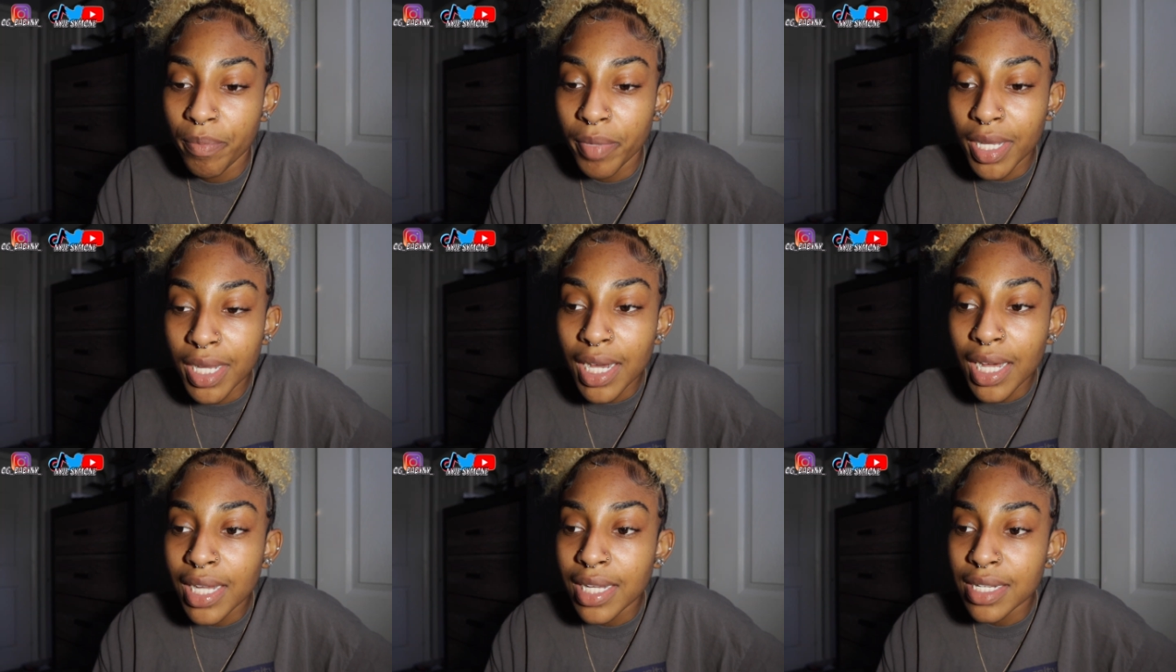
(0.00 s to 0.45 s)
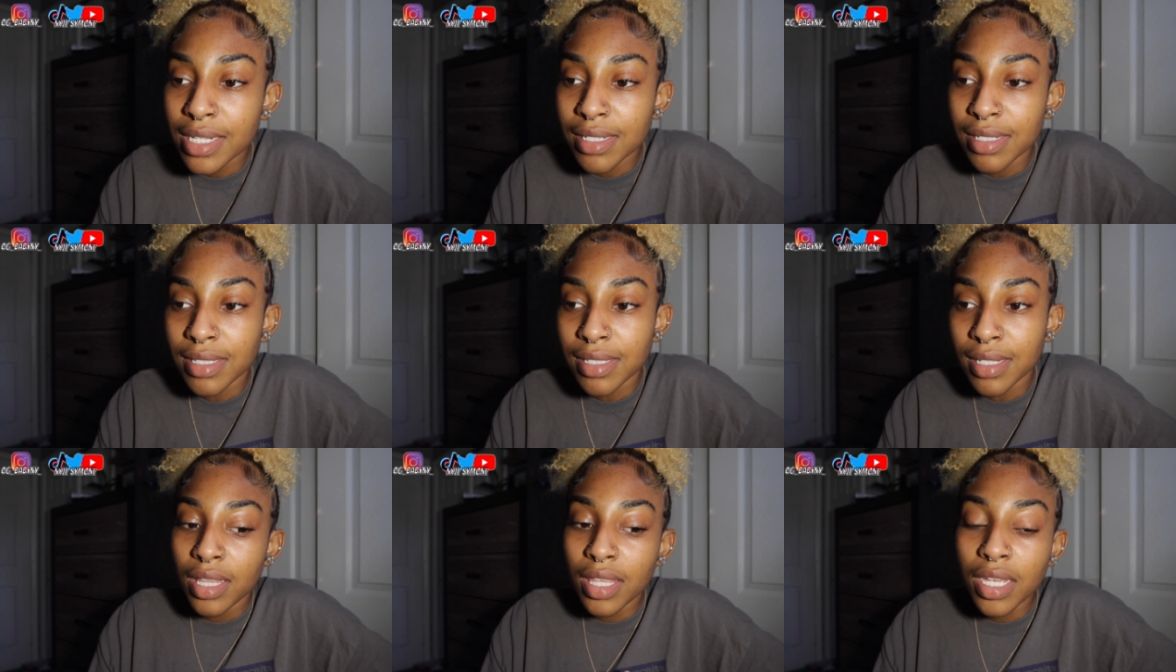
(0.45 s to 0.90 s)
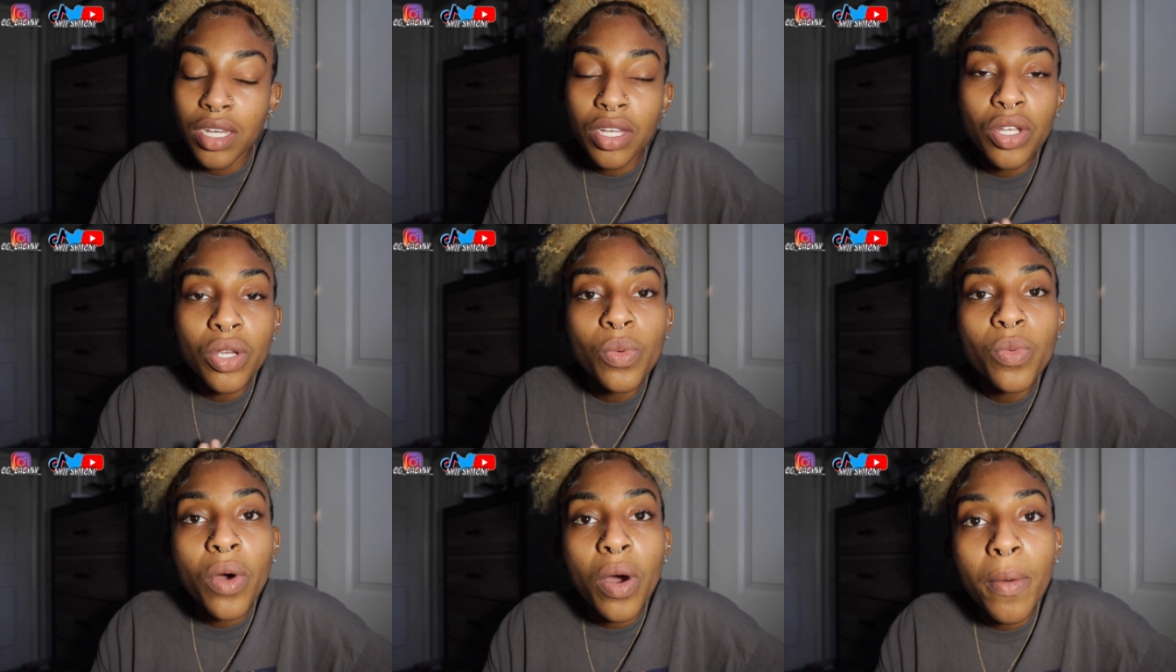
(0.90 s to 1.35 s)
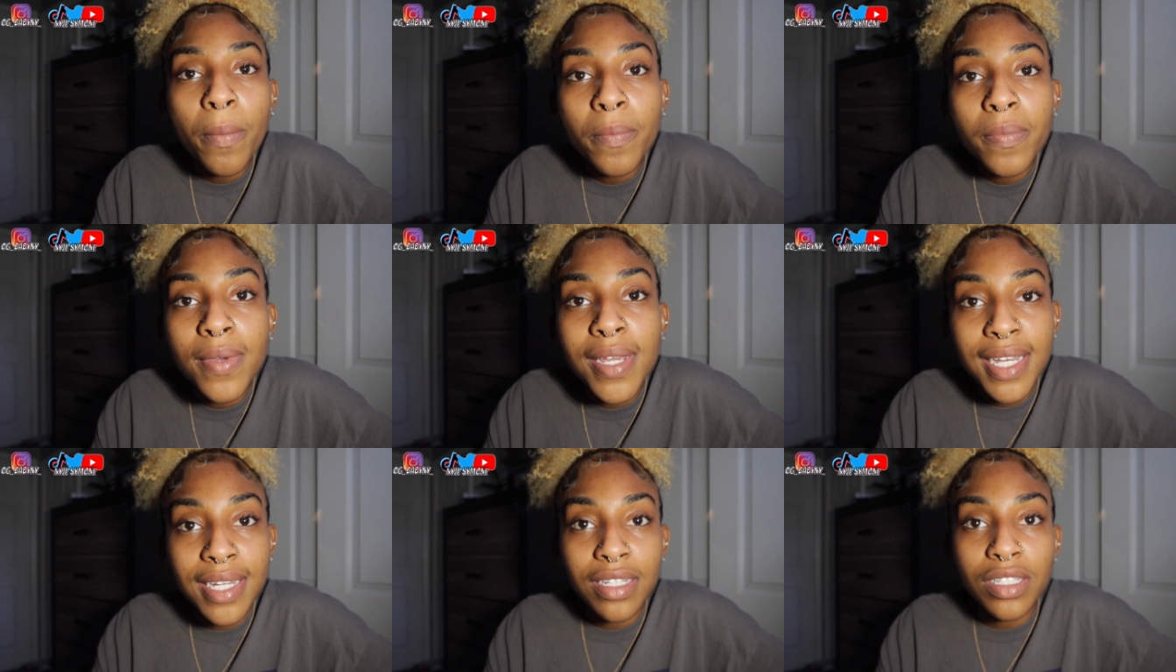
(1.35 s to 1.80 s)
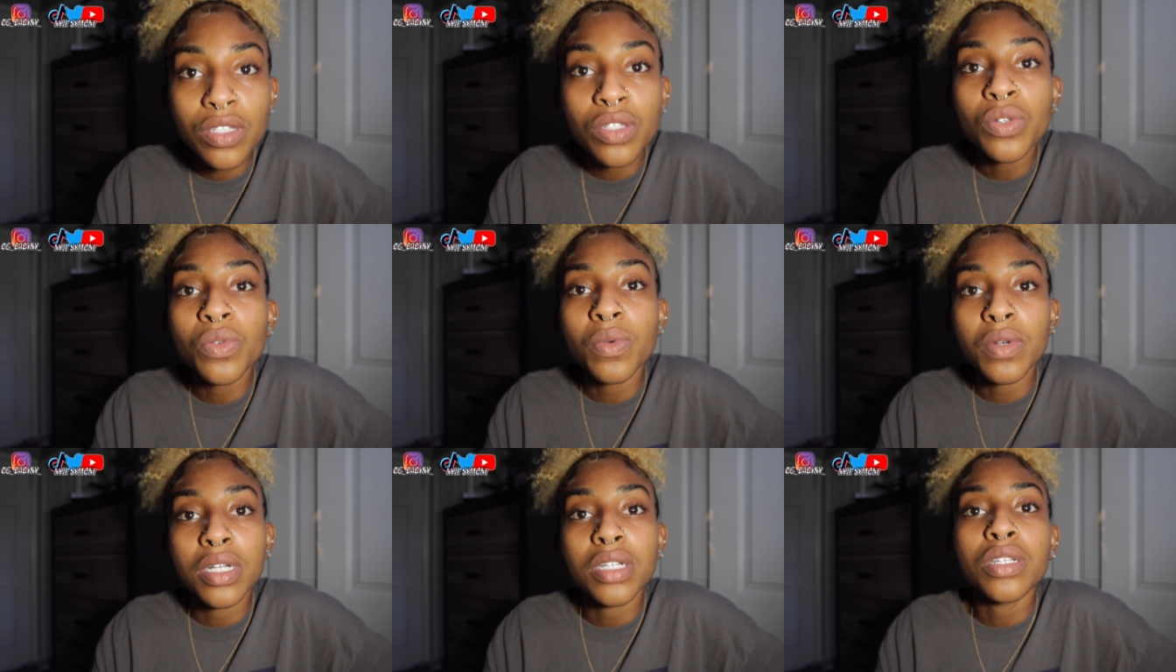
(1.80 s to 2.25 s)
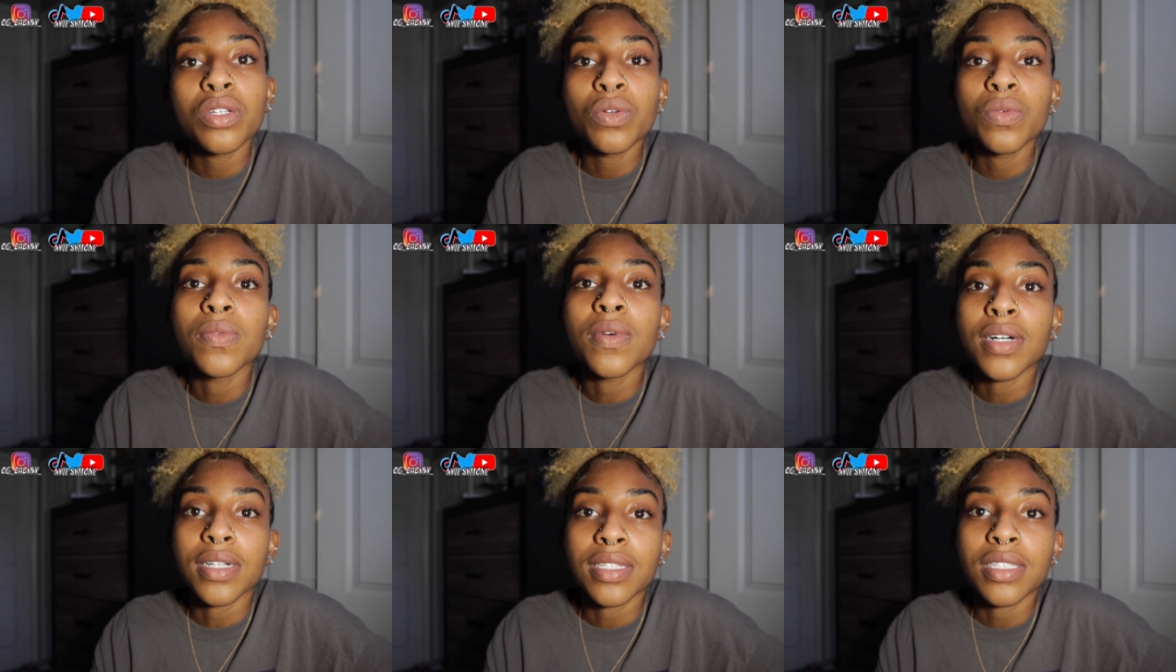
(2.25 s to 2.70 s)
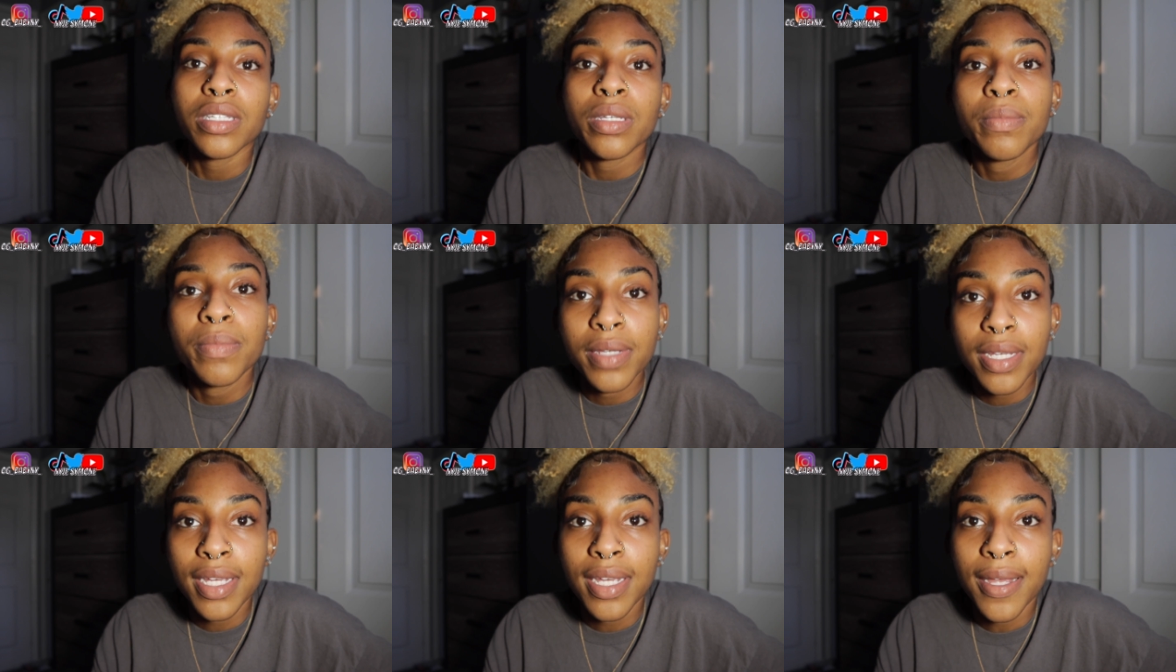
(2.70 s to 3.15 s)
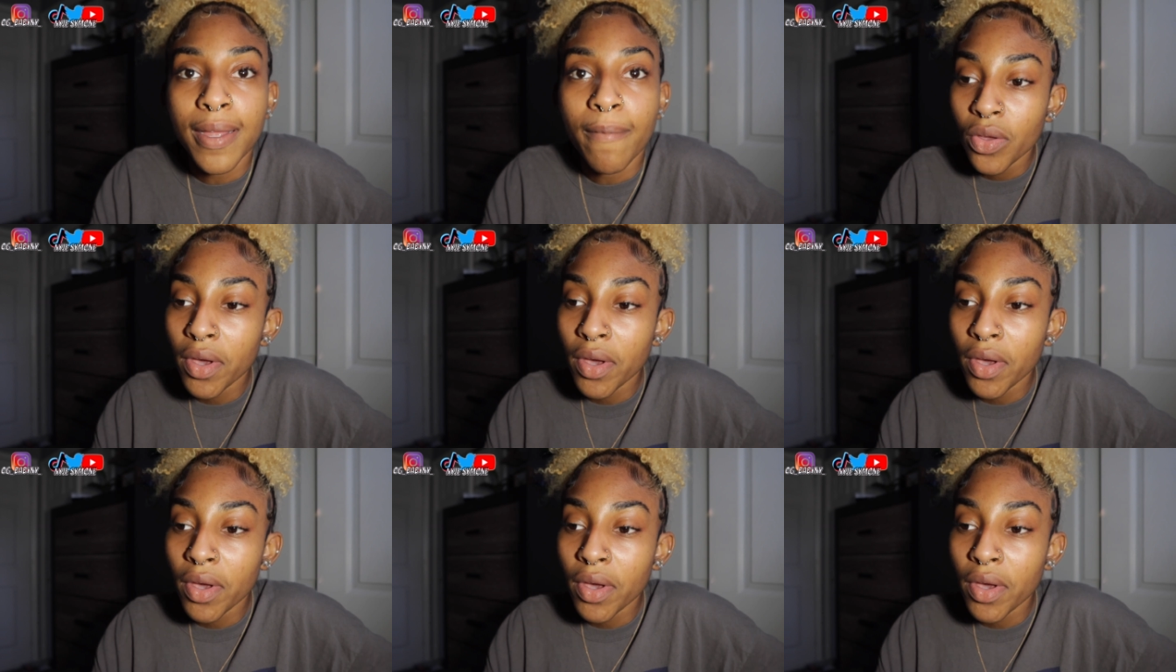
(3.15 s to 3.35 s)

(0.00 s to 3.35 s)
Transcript: Because then you won't get to where you want to be.